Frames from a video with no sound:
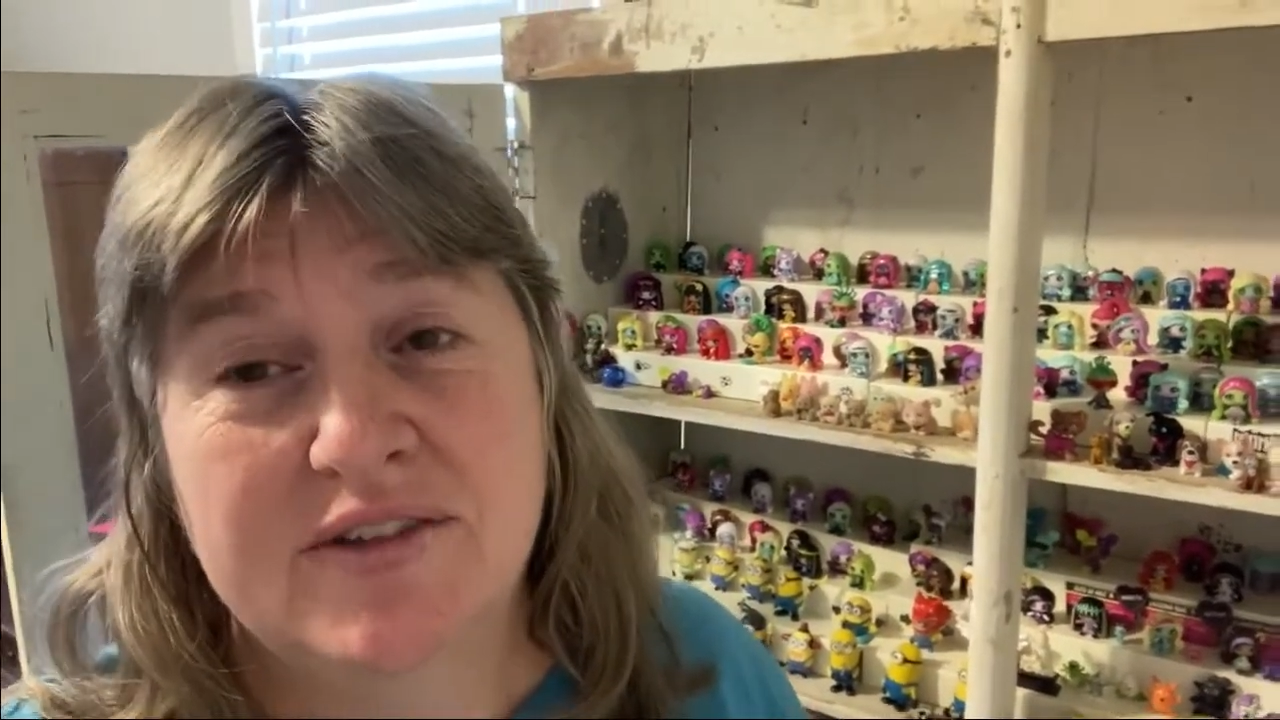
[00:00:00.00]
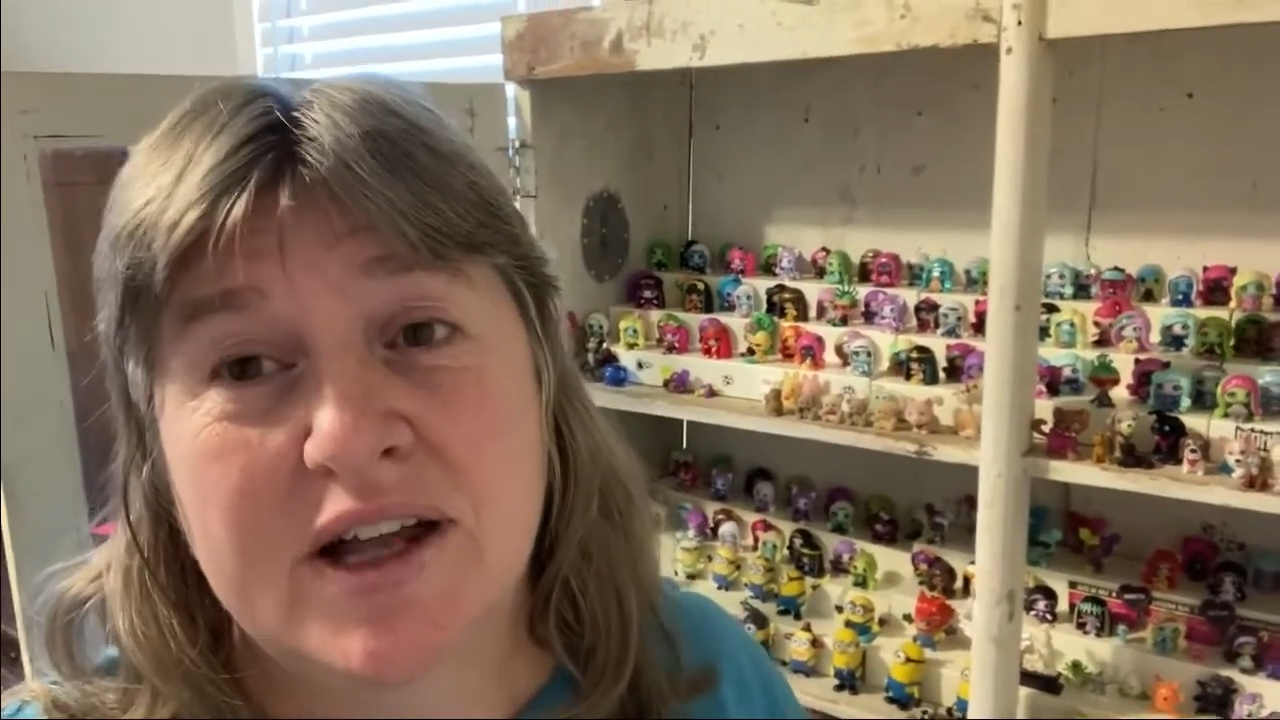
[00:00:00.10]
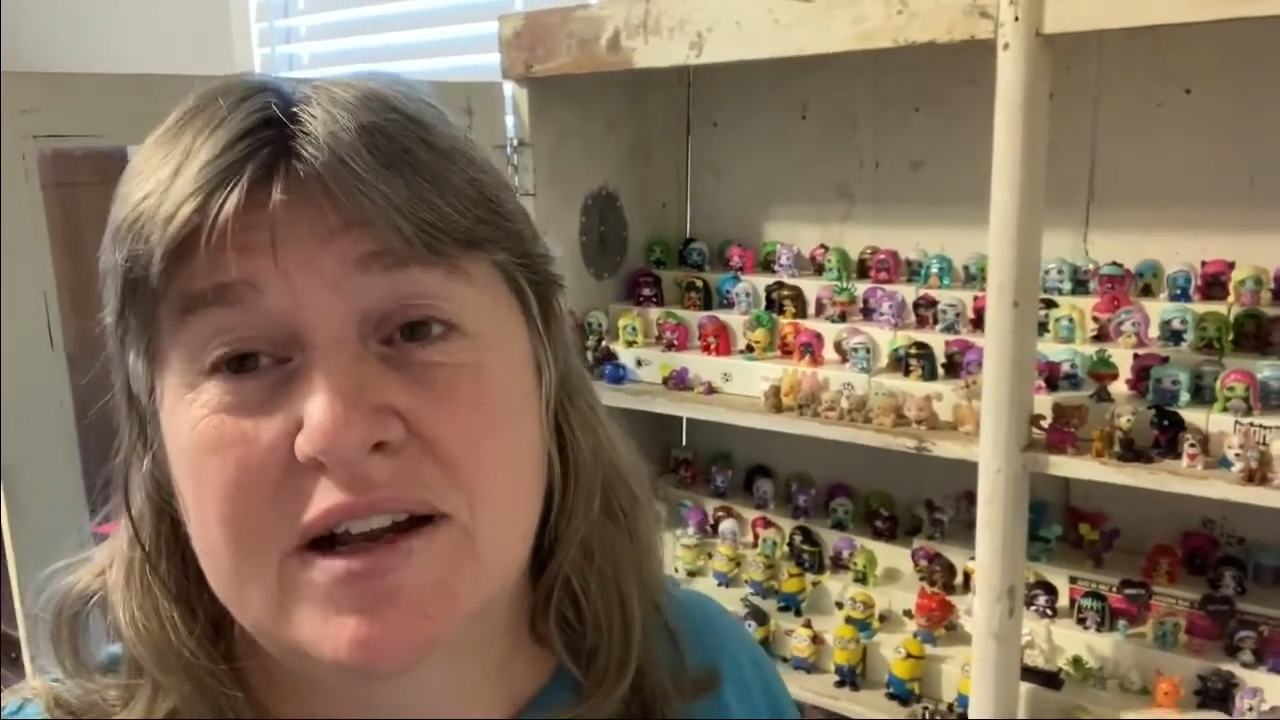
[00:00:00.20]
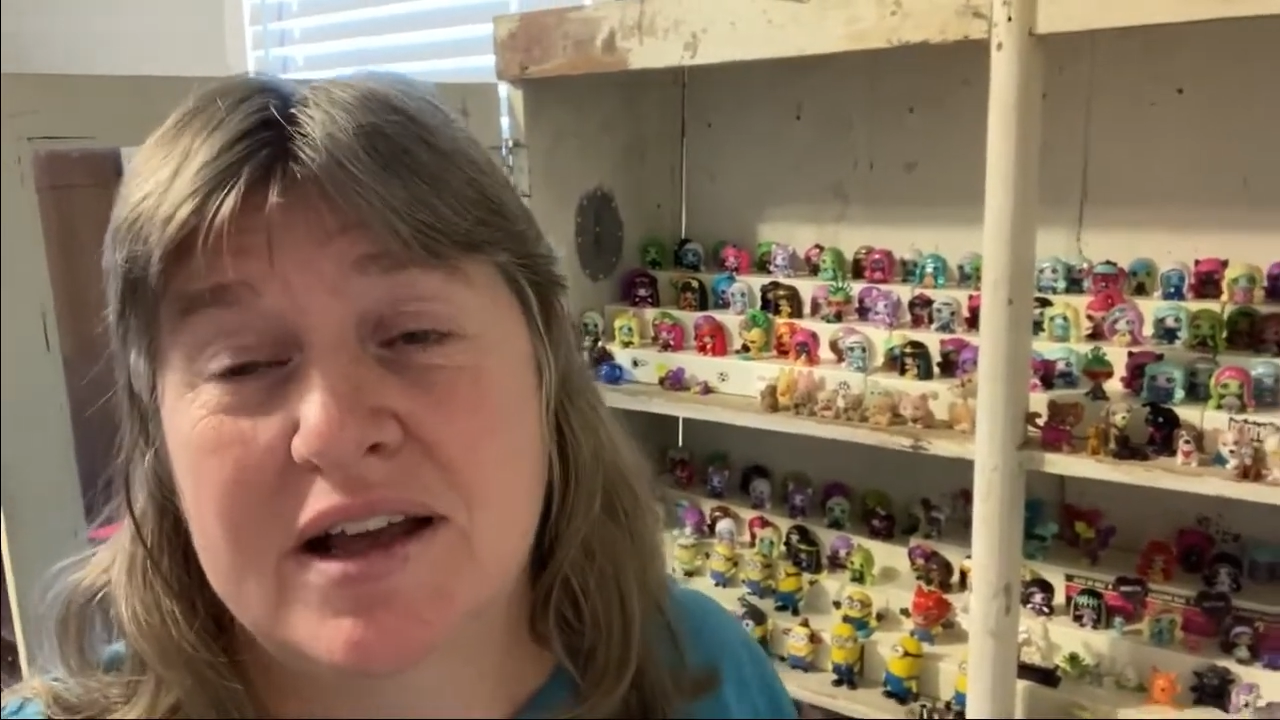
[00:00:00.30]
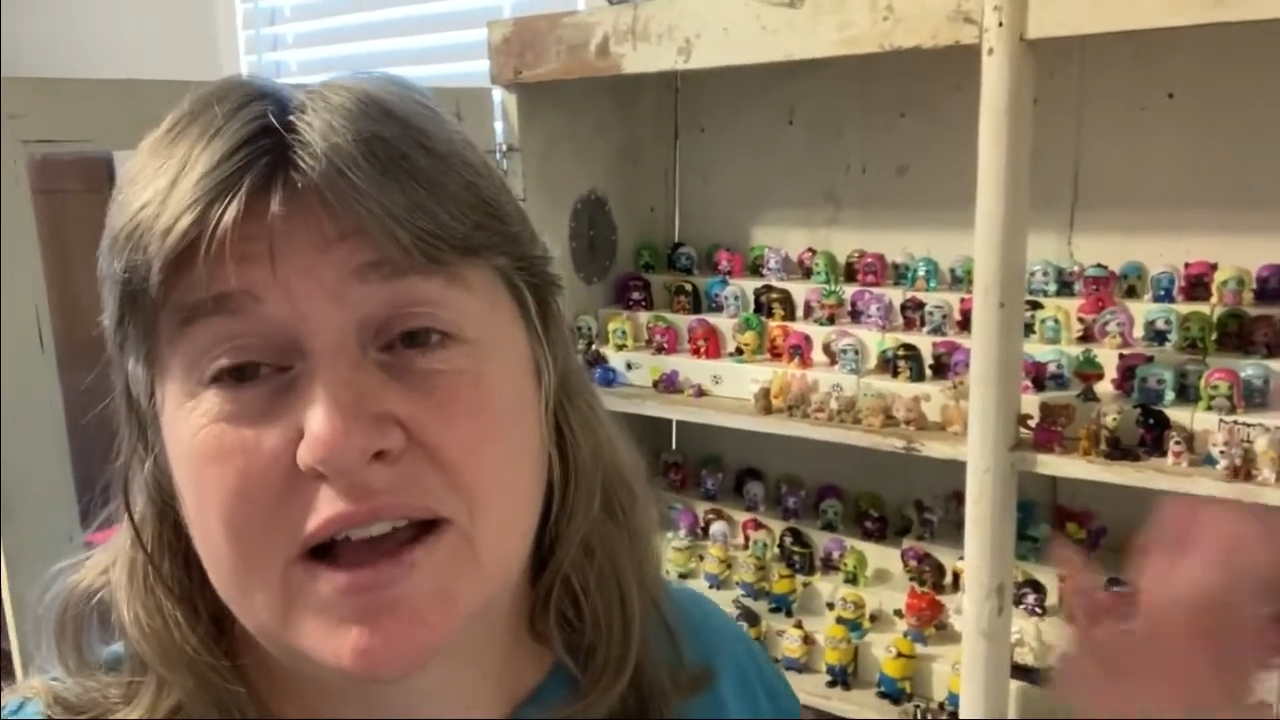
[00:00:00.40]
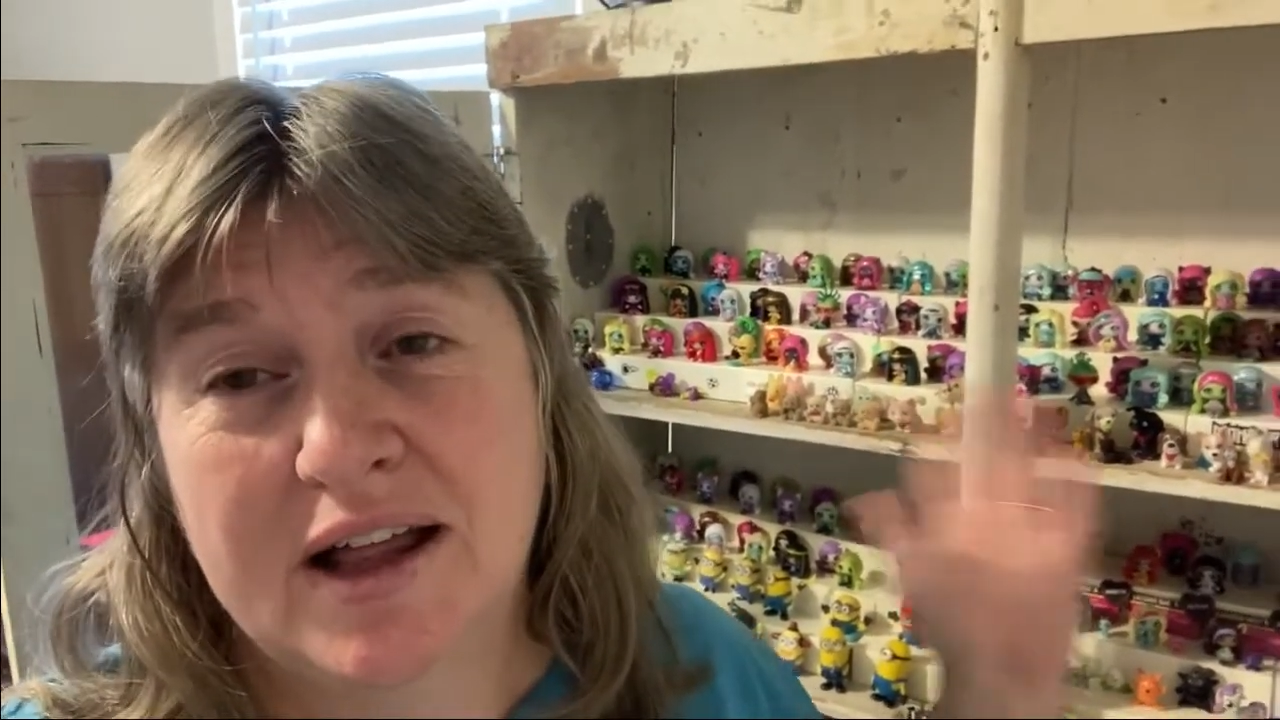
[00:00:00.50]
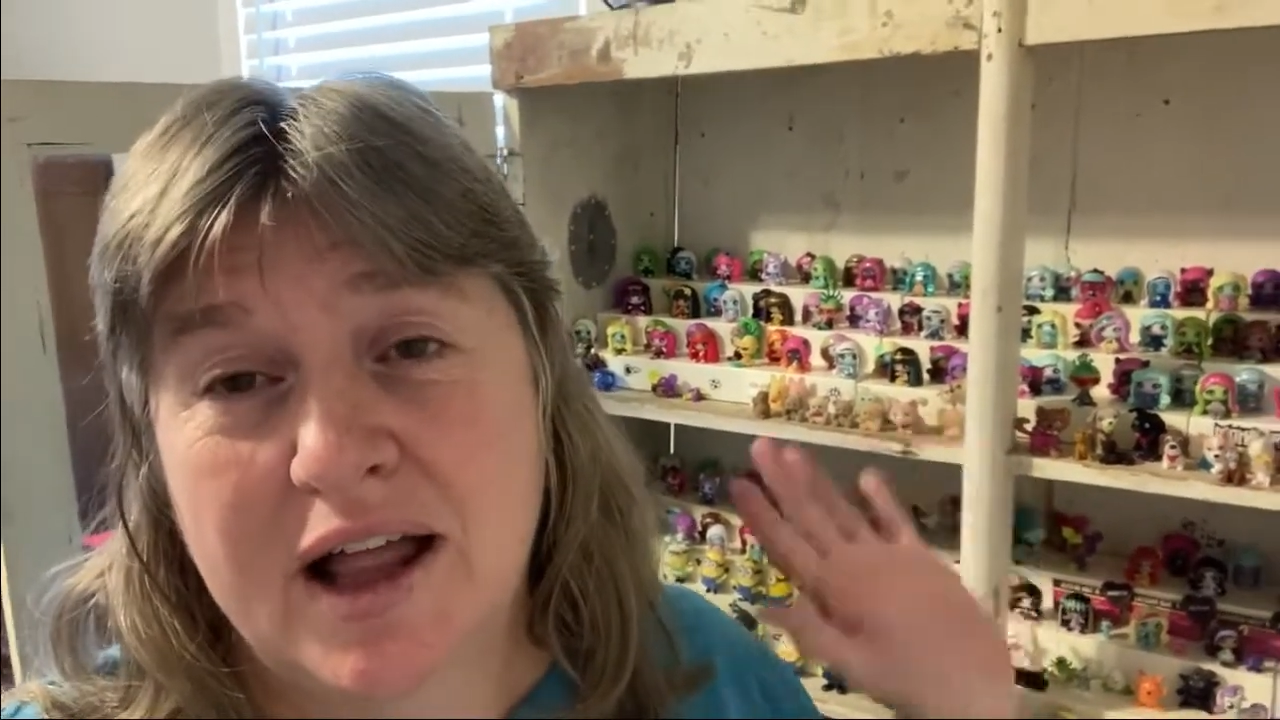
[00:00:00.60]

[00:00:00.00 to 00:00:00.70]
got a,